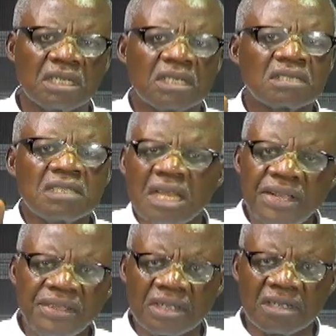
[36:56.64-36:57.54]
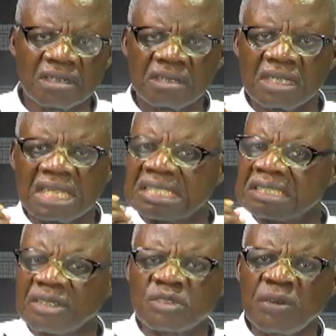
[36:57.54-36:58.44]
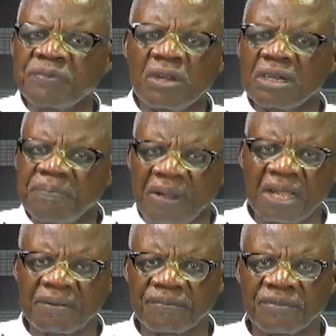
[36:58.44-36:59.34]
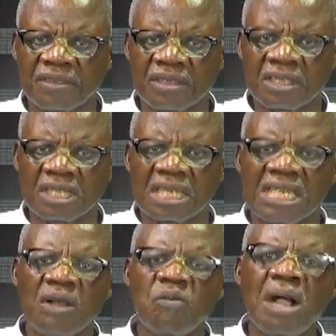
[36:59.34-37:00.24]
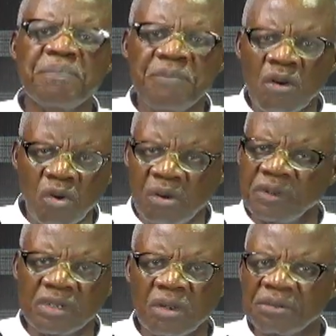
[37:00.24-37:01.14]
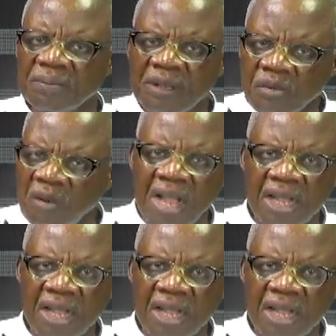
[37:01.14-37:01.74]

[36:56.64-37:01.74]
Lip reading: ti haye en sanctuary ne ba na wa ma wo mo de on de be kwa